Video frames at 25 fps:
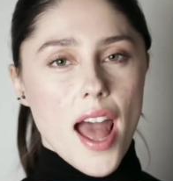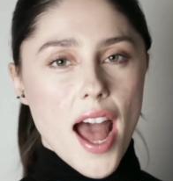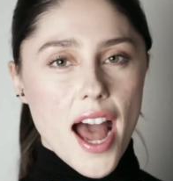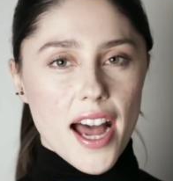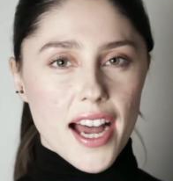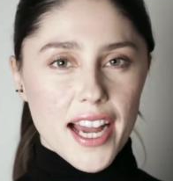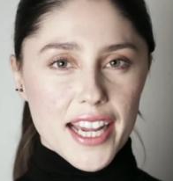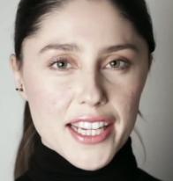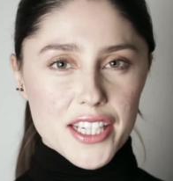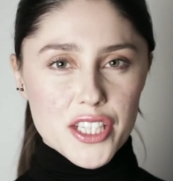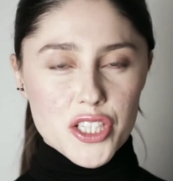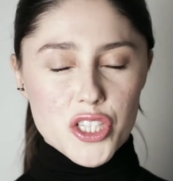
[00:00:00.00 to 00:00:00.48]

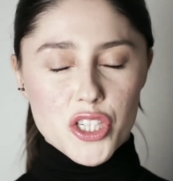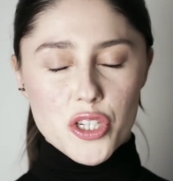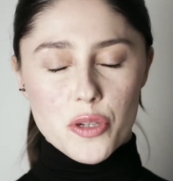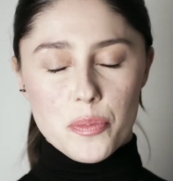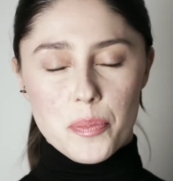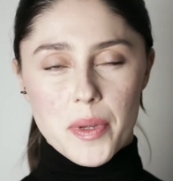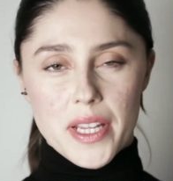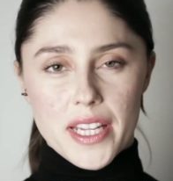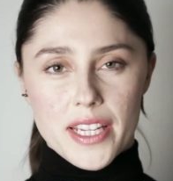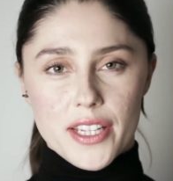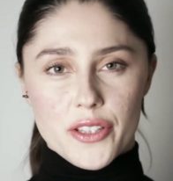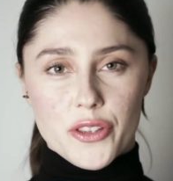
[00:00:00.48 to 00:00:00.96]
I should
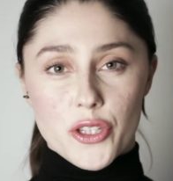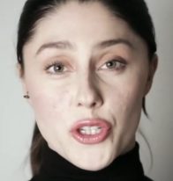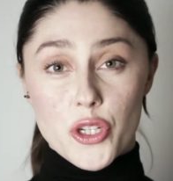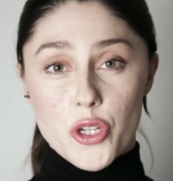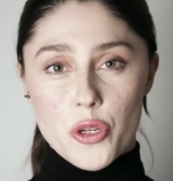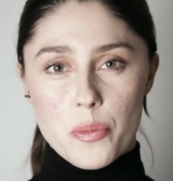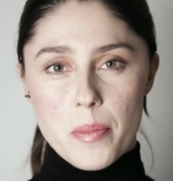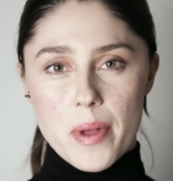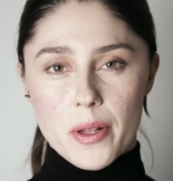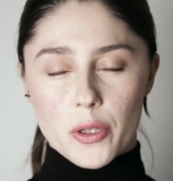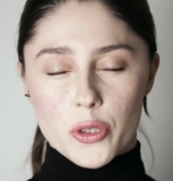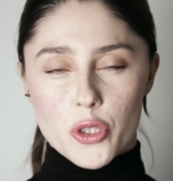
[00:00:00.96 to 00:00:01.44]
be the
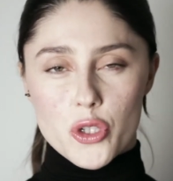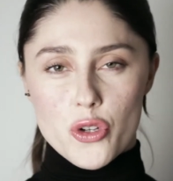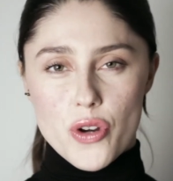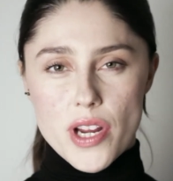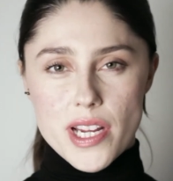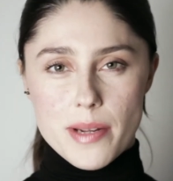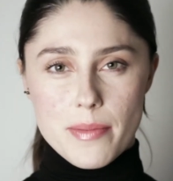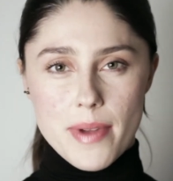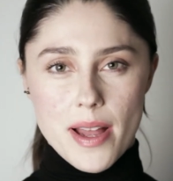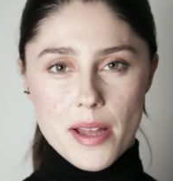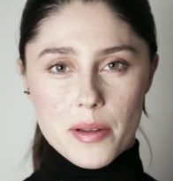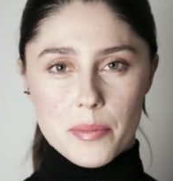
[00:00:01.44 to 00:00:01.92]
new milk
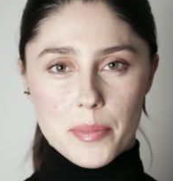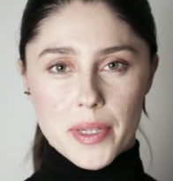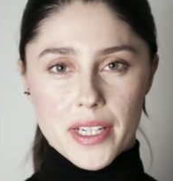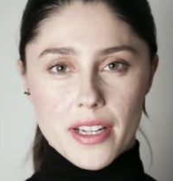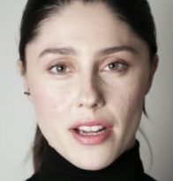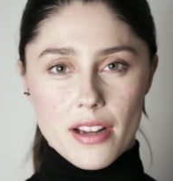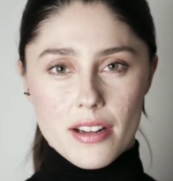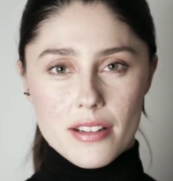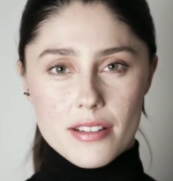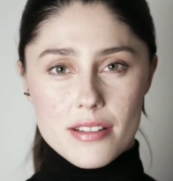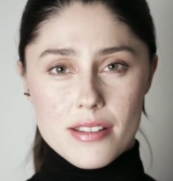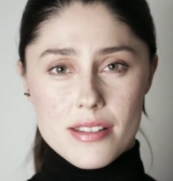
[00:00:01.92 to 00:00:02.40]
tray man
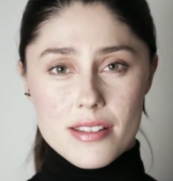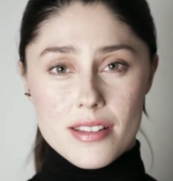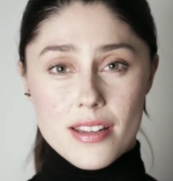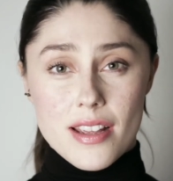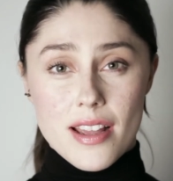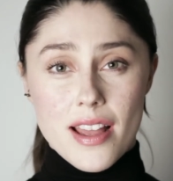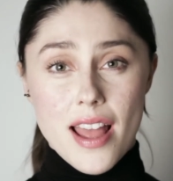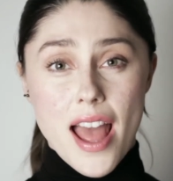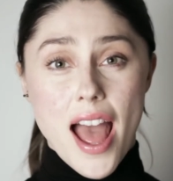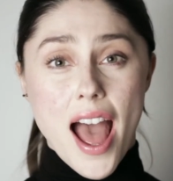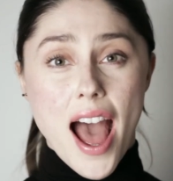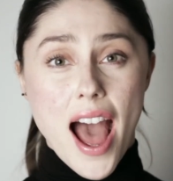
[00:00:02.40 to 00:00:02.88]
because
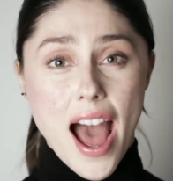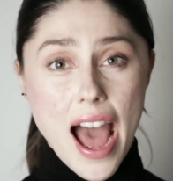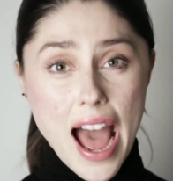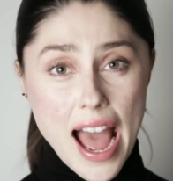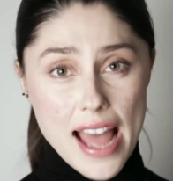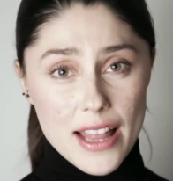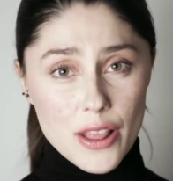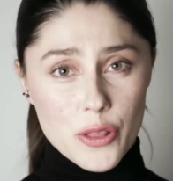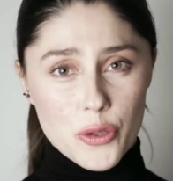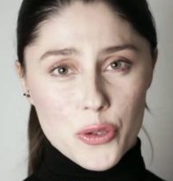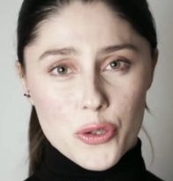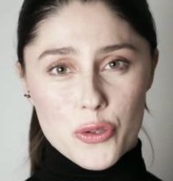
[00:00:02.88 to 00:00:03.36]

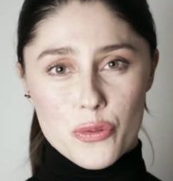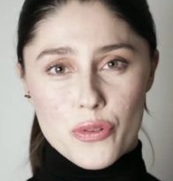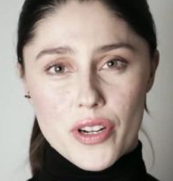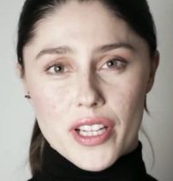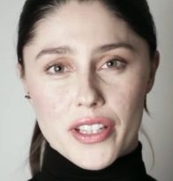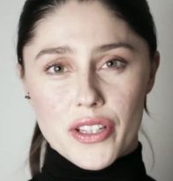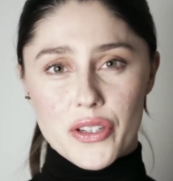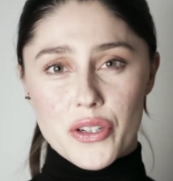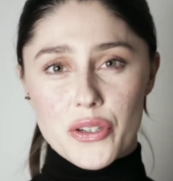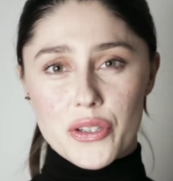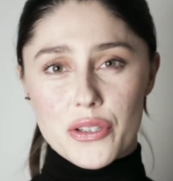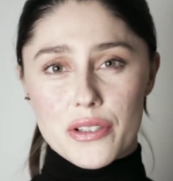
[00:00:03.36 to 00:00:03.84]
I look
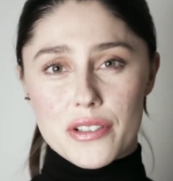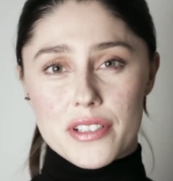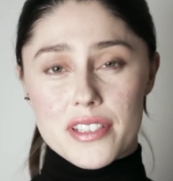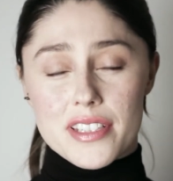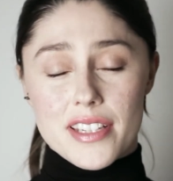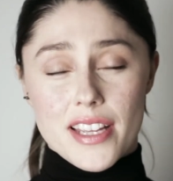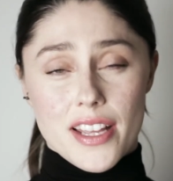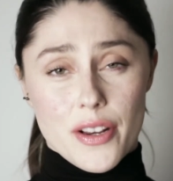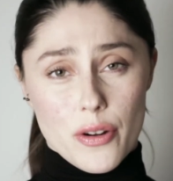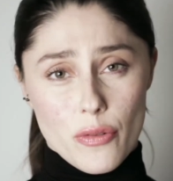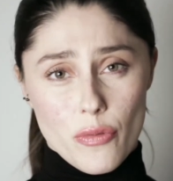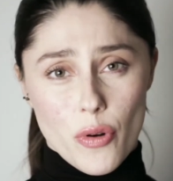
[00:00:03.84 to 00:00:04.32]
really good
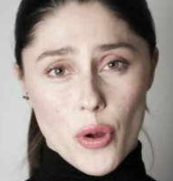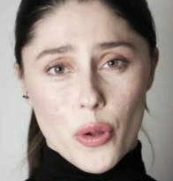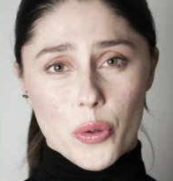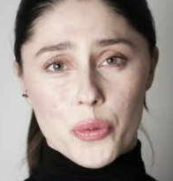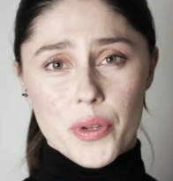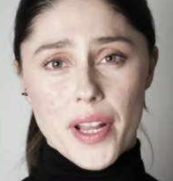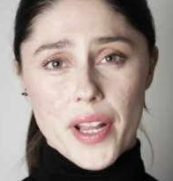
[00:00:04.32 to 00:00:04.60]
in a roll